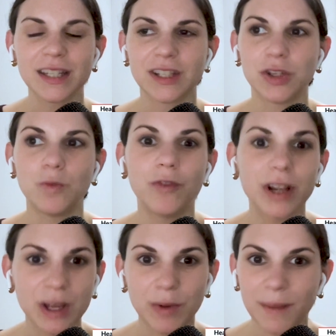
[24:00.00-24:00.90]
is you
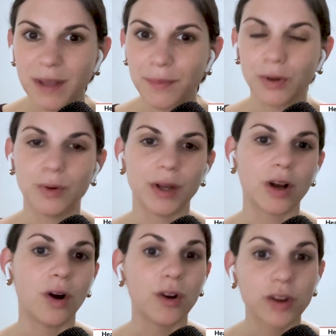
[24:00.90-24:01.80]
really want people who like
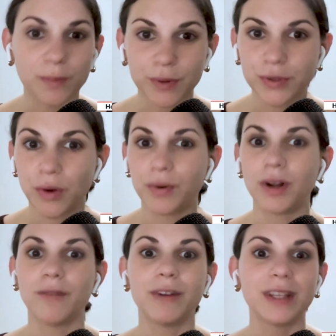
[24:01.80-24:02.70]
are your
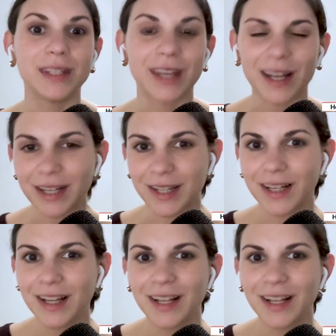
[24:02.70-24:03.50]
persona, really get it.